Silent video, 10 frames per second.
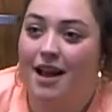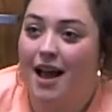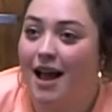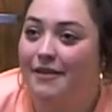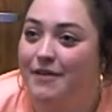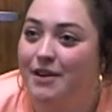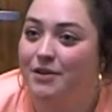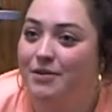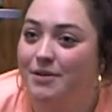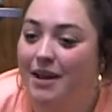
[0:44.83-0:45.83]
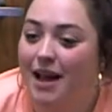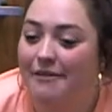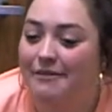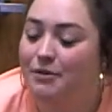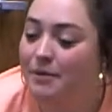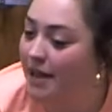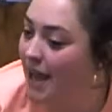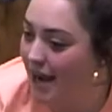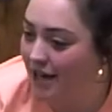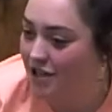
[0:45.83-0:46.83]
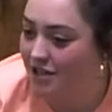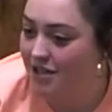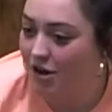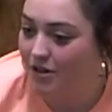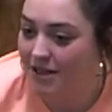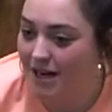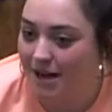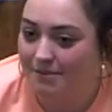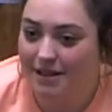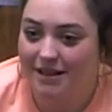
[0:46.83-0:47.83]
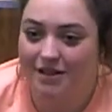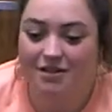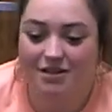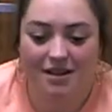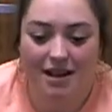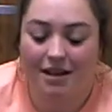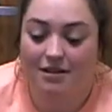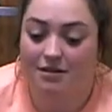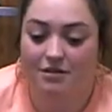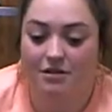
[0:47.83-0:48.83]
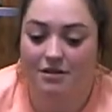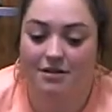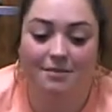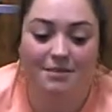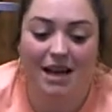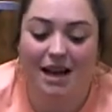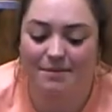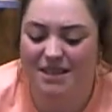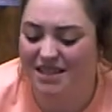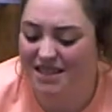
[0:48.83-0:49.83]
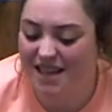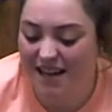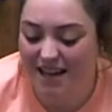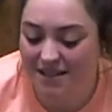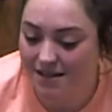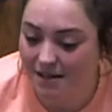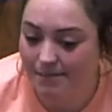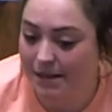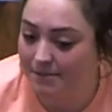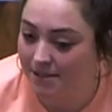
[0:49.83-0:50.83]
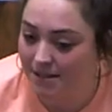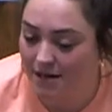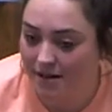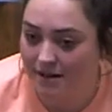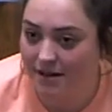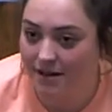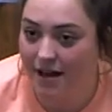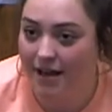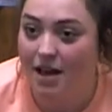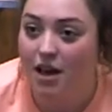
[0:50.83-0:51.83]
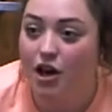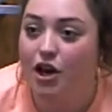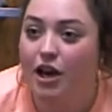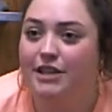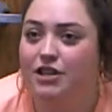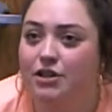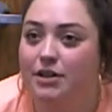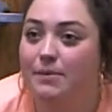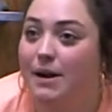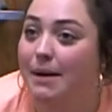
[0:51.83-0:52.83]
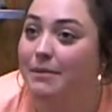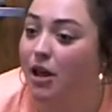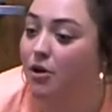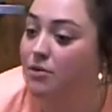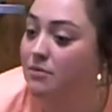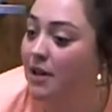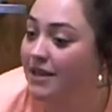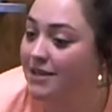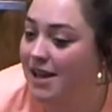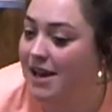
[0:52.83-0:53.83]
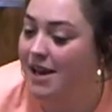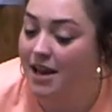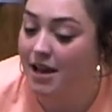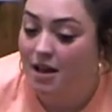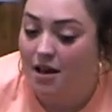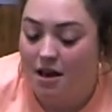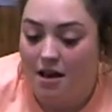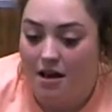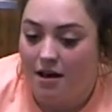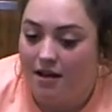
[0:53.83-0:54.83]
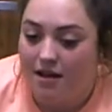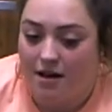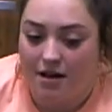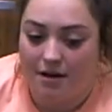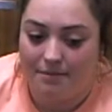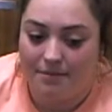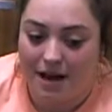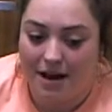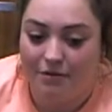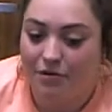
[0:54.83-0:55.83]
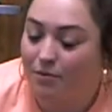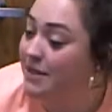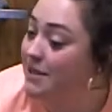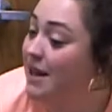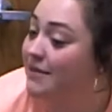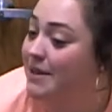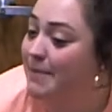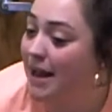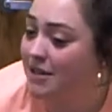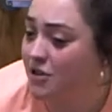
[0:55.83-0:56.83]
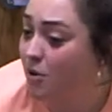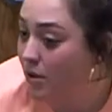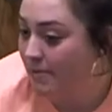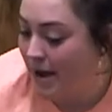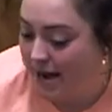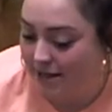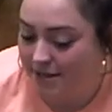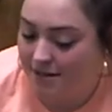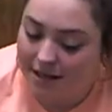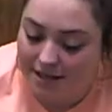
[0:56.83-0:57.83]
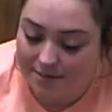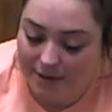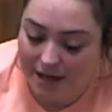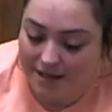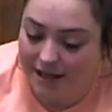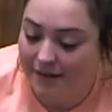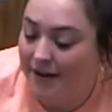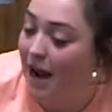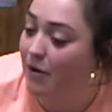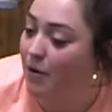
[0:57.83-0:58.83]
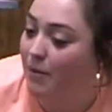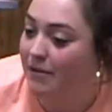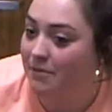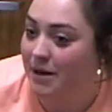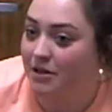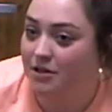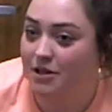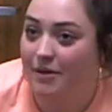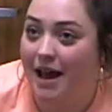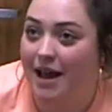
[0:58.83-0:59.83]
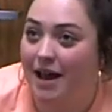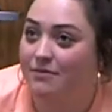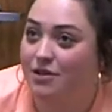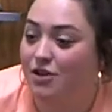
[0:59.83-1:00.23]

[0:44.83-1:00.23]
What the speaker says: I feel really anxious all the time. Like it's just sometimes it's things and sometimes it's nothing. Like it's usually when I'm alone. Like say. The reason I did bad in school in the past is because I live an hour away from here, so I have to